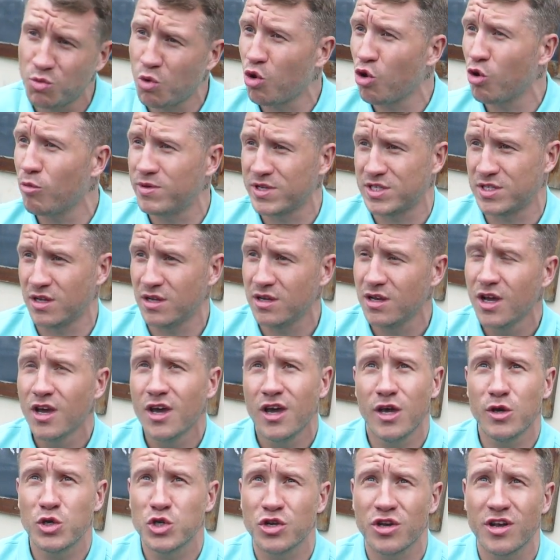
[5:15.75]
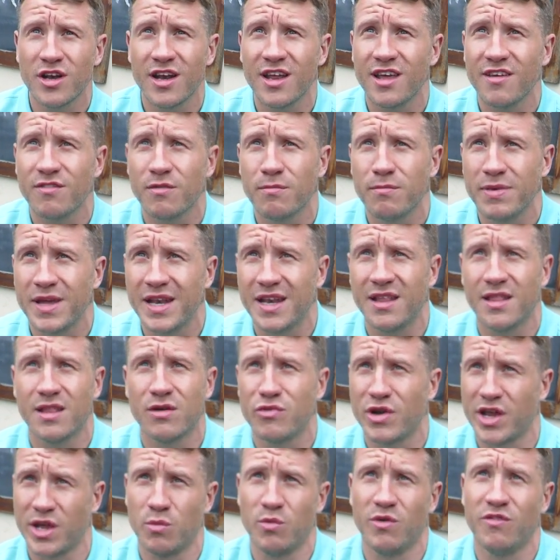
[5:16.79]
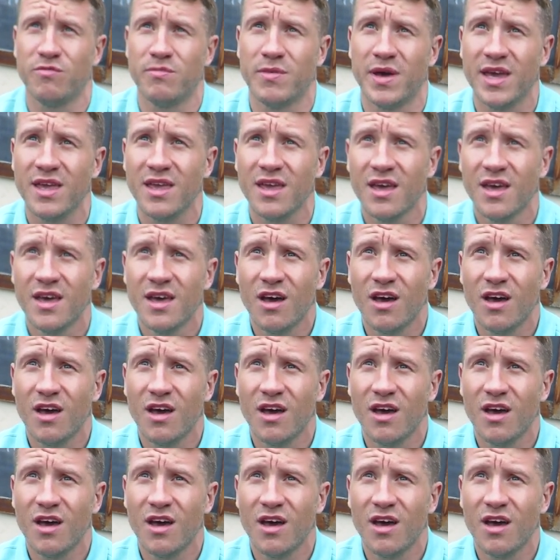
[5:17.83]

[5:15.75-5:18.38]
Warburton, He shouldn't even been in the ring with me,